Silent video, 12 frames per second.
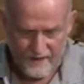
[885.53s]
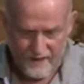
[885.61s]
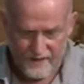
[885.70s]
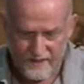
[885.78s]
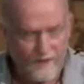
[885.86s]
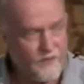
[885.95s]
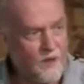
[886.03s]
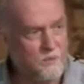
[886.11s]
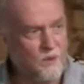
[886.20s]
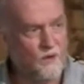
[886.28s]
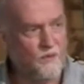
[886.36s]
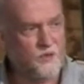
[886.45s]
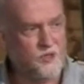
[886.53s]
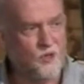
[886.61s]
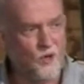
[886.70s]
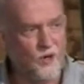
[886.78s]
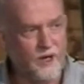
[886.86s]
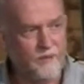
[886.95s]
I think of that beautiful
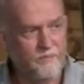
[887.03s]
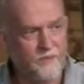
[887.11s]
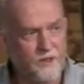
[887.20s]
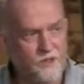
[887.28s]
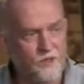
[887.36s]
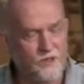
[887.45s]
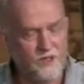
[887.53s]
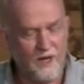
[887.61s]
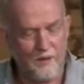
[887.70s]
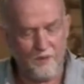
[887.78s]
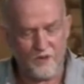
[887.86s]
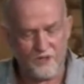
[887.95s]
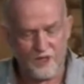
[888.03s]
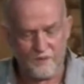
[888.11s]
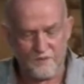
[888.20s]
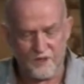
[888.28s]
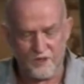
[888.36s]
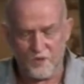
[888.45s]
story in 2 Samuel
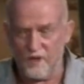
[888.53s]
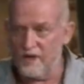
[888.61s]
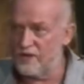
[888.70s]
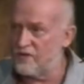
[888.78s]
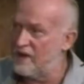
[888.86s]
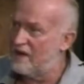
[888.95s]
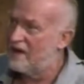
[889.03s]
chapter 23